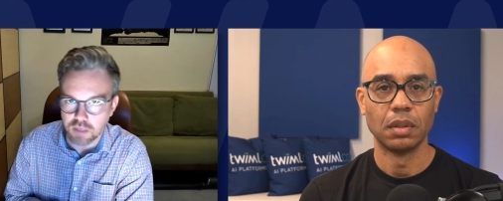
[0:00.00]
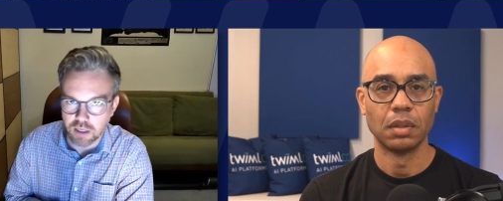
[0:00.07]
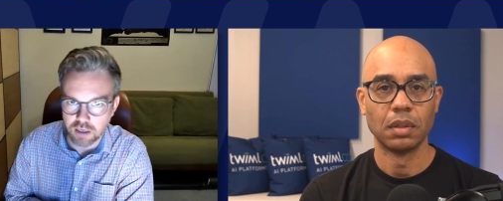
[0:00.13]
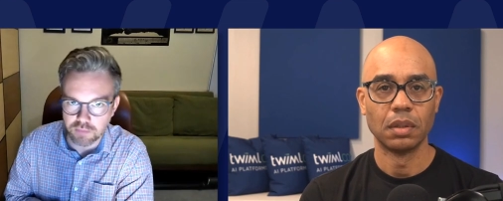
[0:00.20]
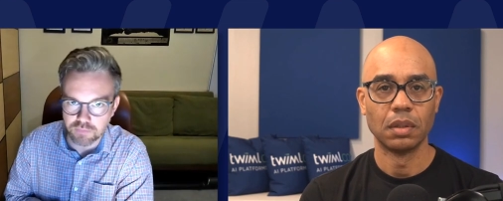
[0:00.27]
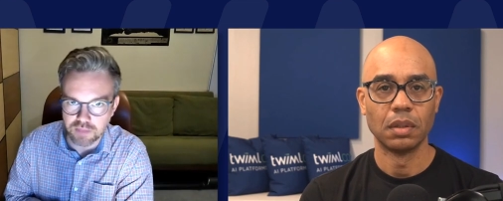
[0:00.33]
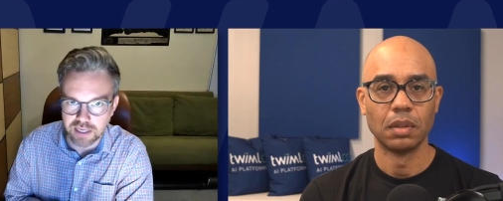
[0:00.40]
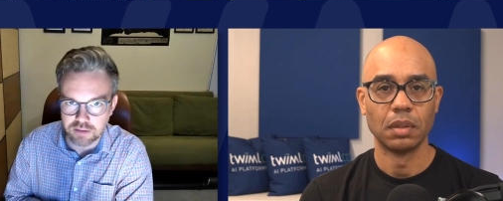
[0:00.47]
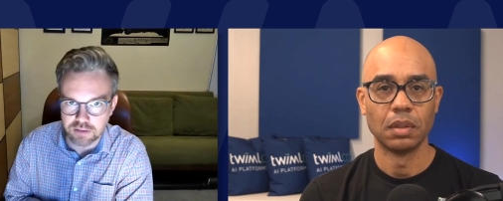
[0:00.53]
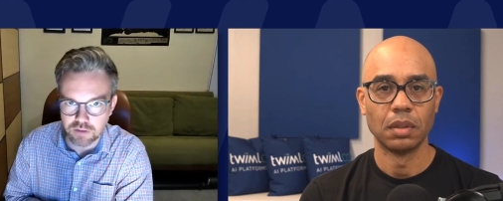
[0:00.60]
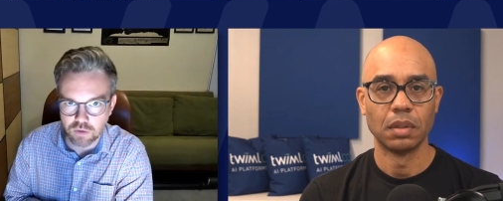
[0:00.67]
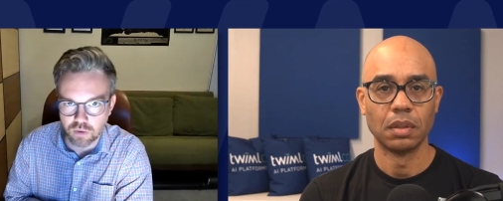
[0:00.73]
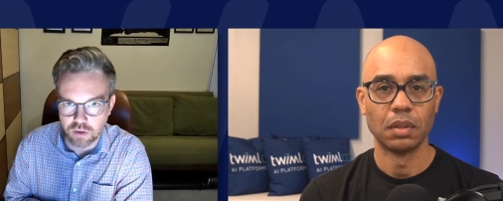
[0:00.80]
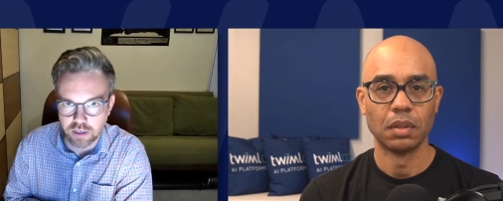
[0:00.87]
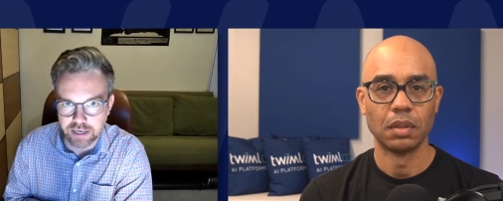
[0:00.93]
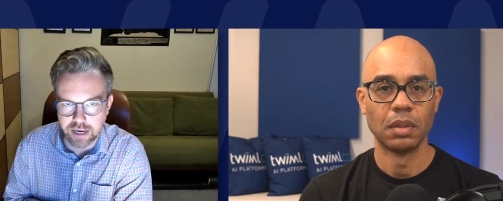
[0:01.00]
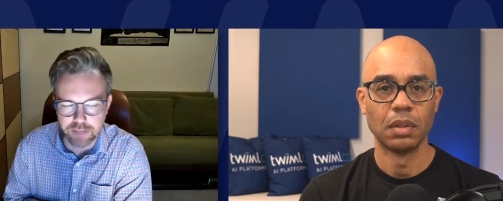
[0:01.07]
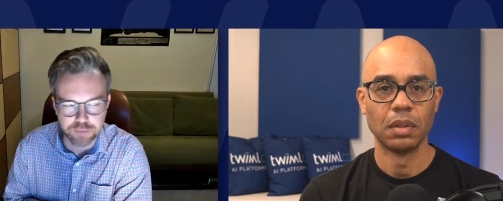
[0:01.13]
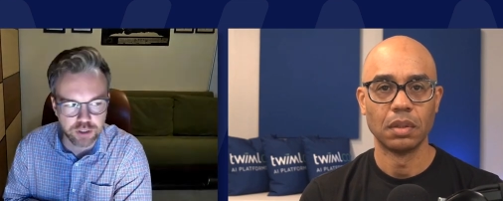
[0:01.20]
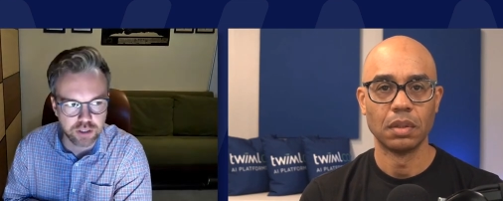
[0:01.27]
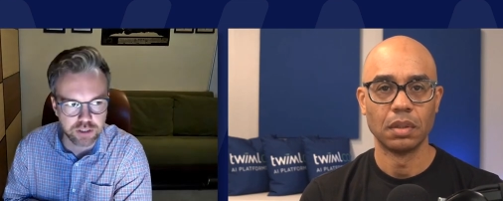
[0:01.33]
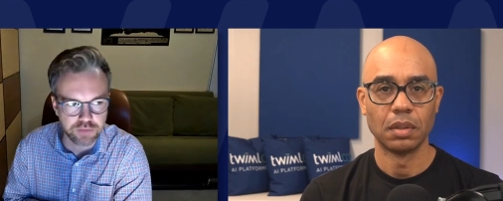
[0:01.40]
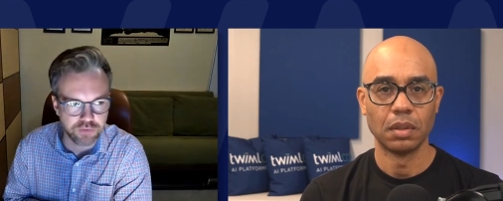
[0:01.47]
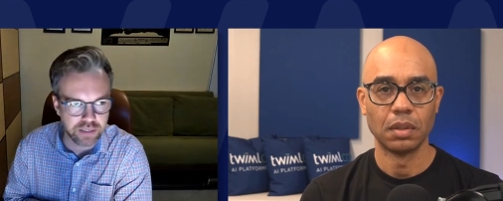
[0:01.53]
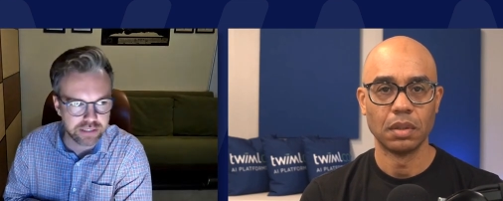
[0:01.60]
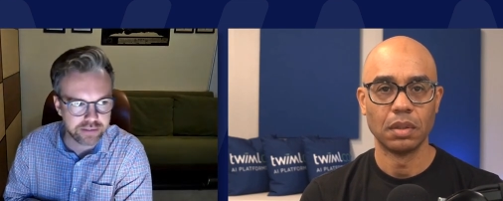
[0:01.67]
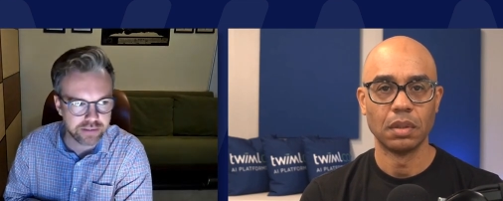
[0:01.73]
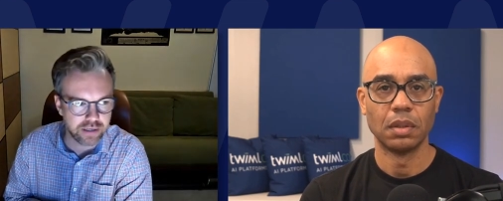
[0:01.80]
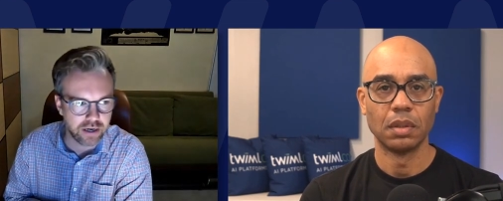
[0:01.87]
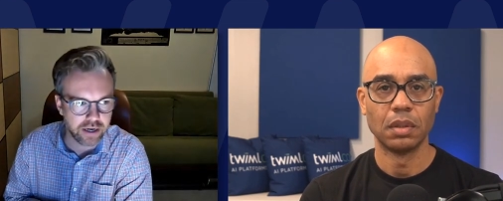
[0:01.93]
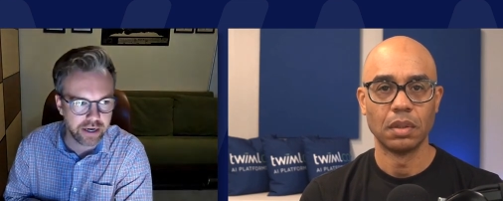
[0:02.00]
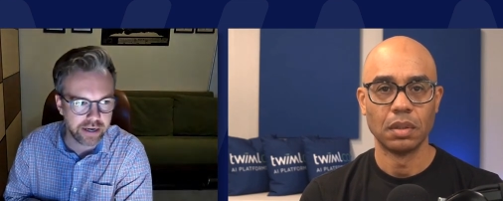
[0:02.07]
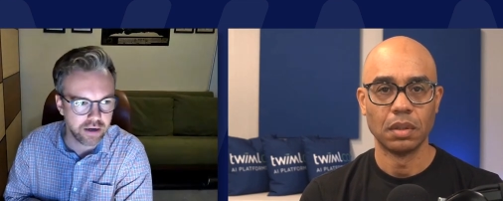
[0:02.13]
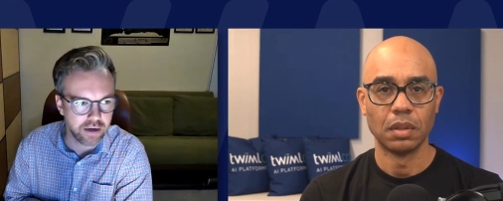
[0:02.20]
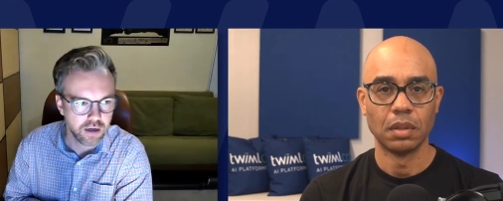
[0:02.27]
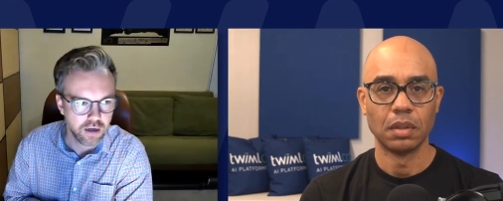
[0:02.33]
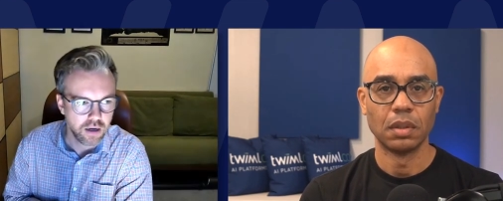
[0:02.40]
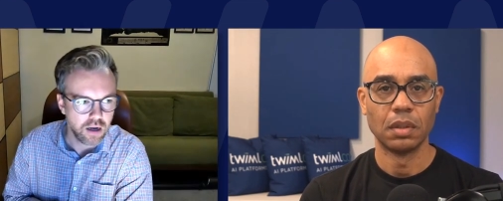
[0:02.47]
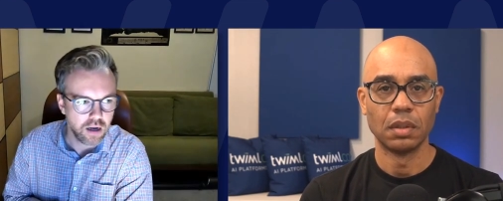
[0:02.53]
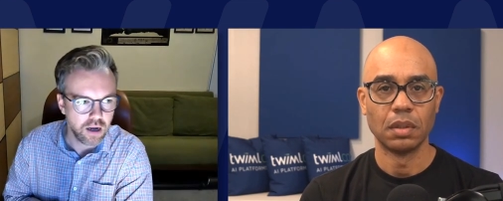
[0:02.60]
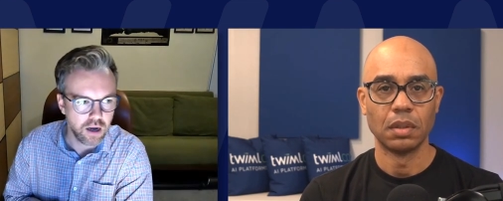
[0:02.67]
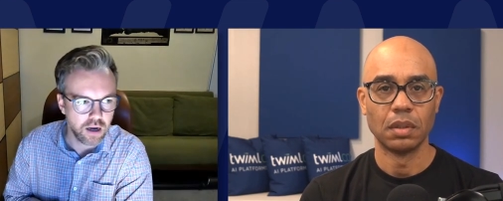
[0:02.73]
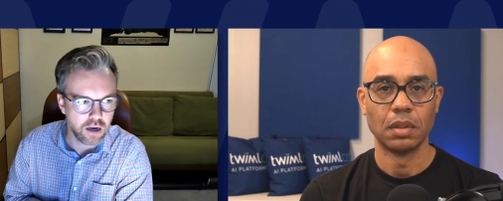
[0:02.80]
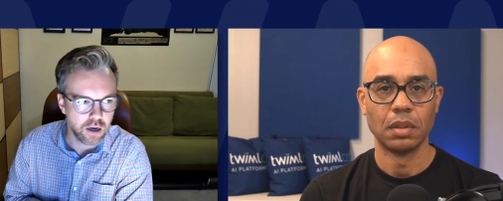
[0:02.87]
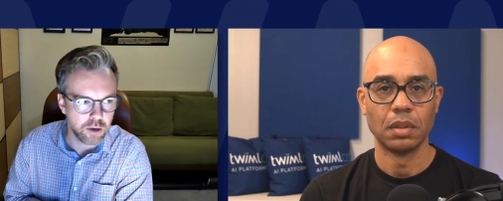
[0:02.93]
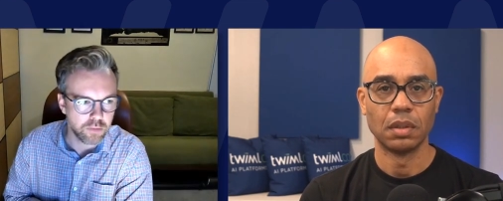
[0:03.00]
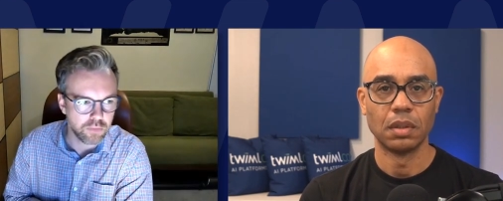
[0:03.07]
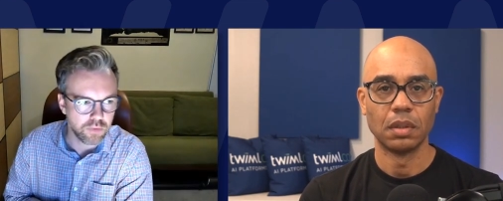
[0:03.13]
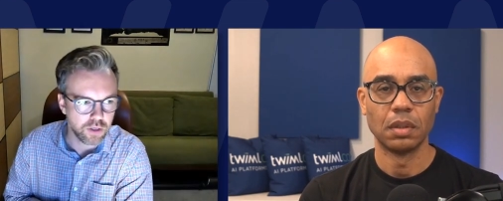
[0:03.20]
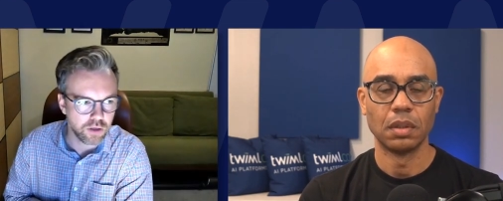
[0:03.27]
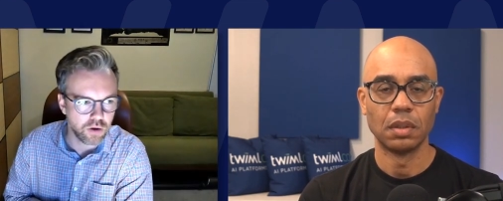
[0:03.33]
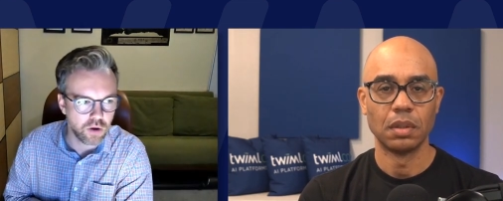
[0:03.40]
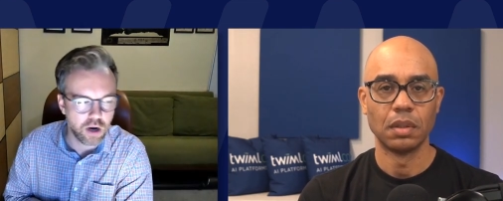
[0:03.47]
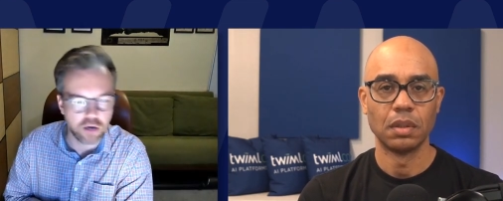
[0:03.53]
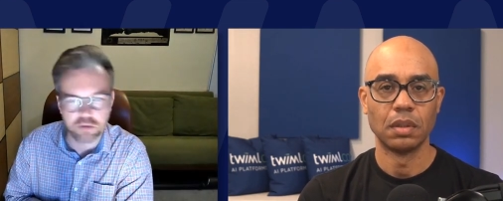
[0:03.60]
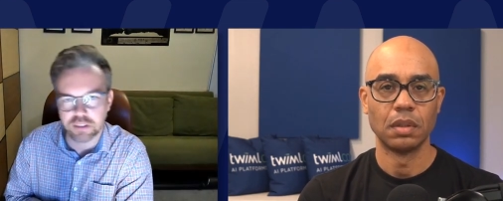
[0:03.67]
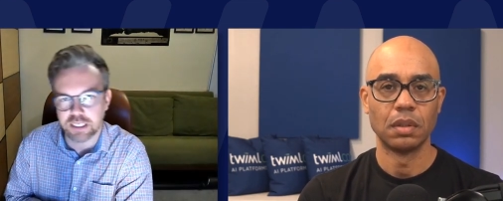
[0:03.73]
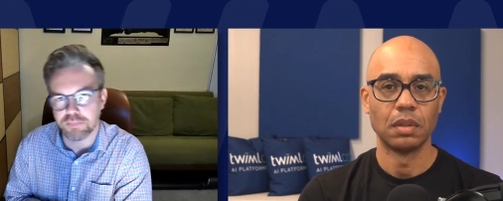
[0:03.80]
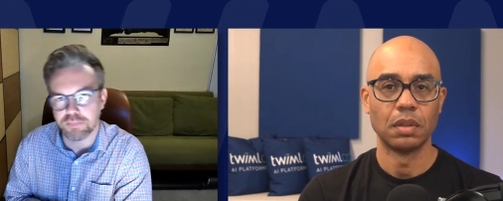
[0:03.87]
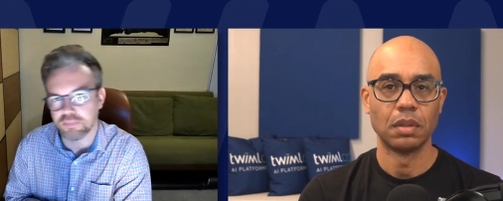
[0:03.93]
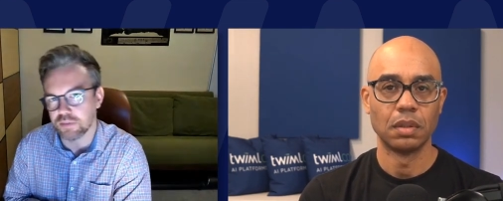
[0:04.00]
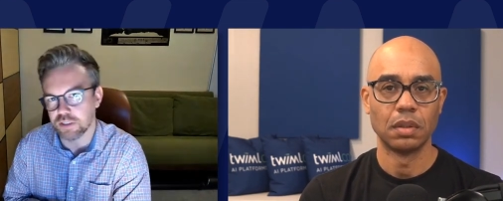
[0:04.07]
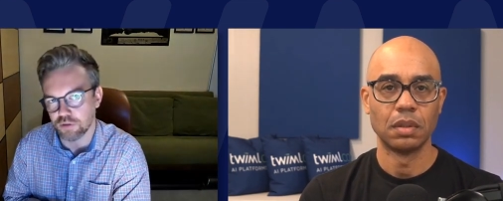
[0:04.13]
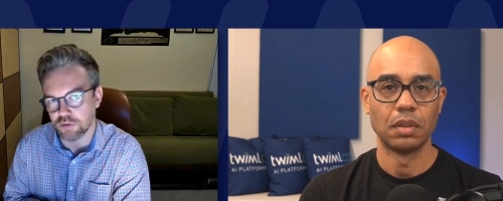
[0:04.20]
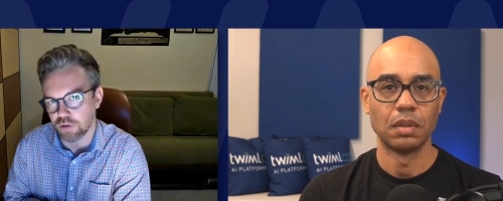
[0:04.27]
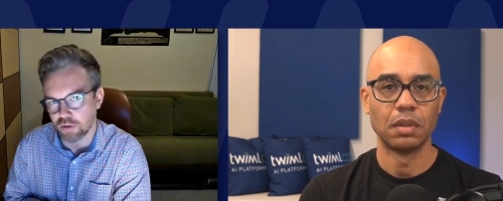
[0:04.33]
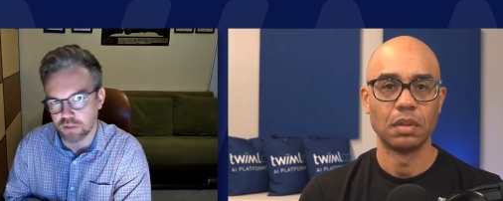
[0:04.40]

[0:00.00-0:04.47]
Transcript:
Speaker 1: Um, that score captures things like, um, you know, how deep did you go